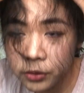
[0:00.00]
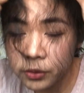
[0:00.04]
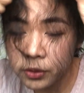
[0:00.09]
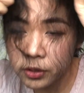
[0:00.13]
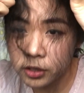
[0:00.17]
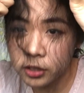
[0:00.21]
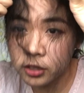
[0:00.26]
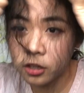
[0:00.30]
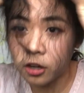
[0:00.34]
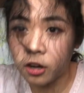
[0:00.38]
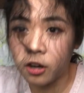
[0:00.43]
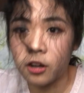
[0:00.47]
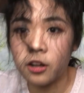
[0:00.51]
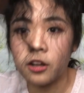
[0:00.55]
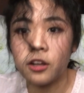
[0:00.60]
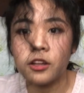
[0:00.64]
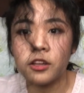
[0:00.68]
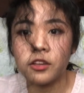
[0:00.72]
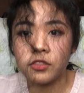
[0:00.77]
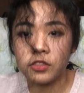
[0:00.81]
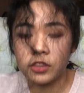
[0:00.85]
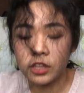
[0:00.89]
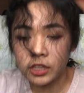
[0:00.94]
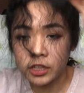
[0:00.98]
You can
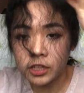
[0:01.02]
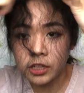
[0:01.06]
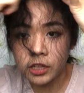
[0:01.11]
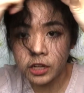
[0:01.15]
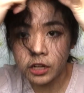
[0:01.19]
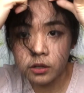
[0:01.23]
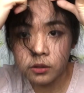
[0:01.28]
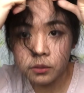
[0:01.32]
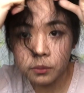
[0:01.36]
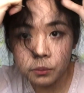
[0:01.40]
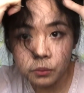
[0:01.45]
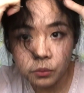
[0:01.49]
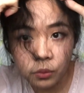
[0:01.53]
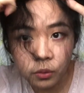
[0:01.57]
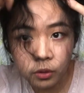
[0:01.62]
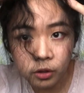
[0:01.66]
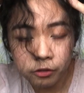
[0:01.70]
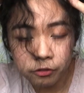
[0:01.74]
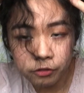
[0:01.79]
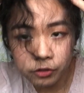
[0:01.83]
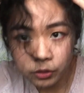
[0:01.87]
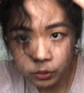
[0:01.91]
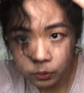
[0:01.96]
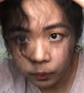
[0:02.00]
thin it out more if
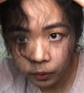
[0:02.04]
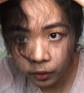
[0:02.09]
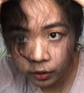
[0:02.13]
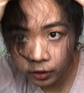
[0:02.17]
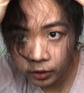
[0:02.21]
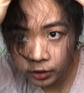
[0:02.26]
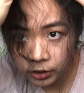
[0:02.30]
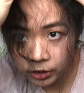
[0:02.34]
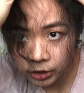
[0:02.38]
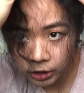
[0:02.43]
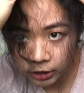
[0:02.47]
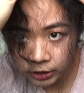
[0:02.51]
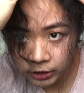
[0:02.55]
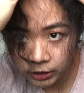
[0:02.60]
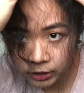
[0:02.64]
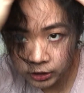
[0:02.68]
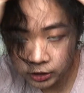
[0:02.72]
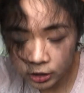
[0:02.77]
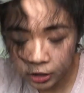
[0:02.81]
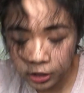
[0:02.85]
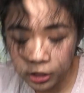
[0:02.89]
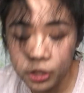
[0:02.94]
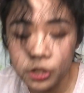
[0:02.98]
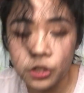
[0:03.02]
you want, just
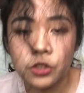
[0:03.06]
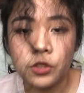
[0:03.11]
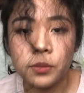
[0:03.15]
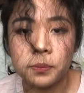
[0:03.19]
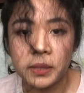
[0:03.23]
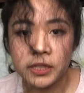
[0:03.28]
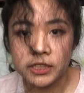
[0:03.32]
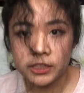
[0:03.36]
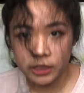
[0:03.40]
do by